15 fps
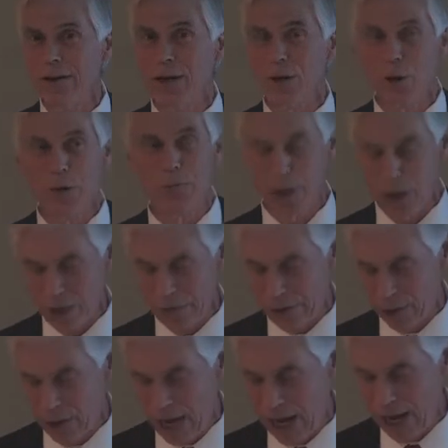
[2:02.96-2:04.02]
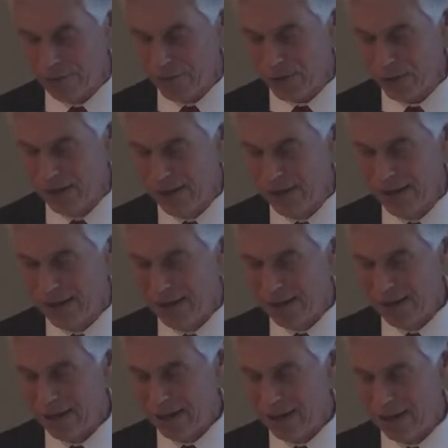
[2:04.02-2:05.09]
a good part of your lives,
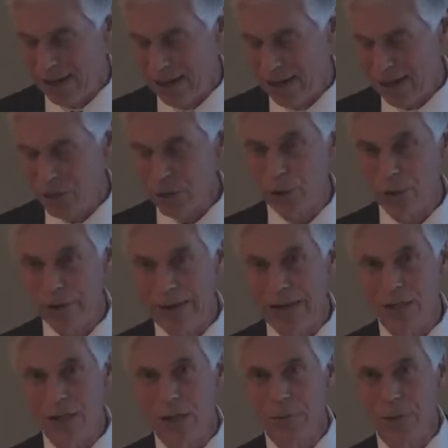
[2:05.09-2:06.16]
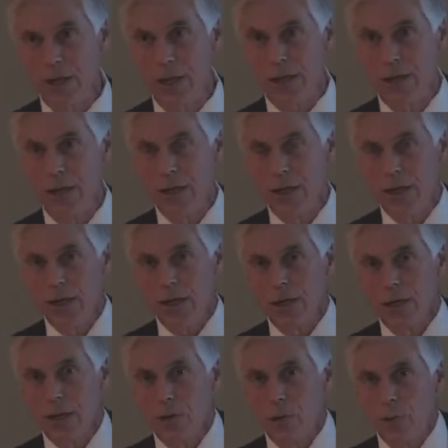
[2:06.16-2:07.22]
and certainly that's something
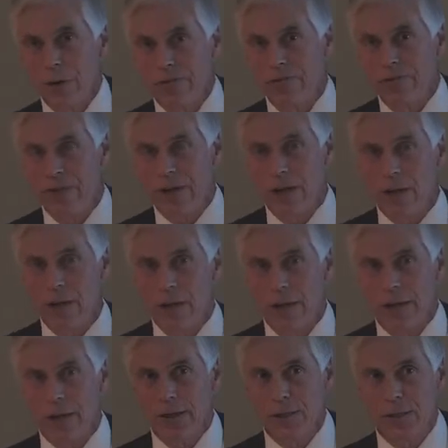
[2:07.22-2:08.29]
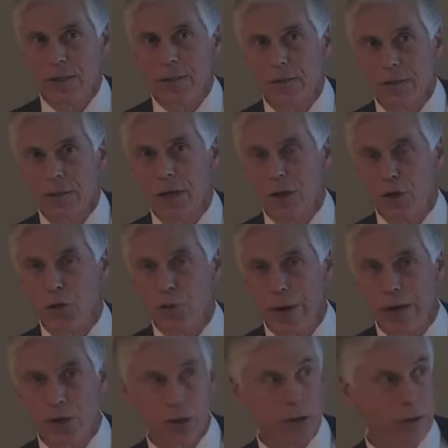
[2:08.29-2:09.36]
we feel is a
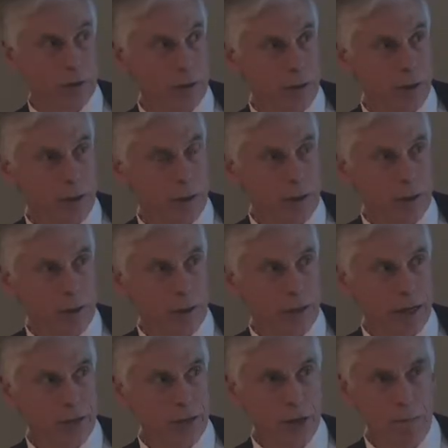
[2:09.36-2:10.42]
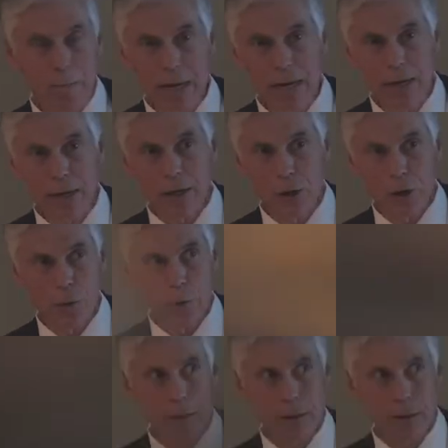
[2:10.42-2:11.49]
treasure to meet and greet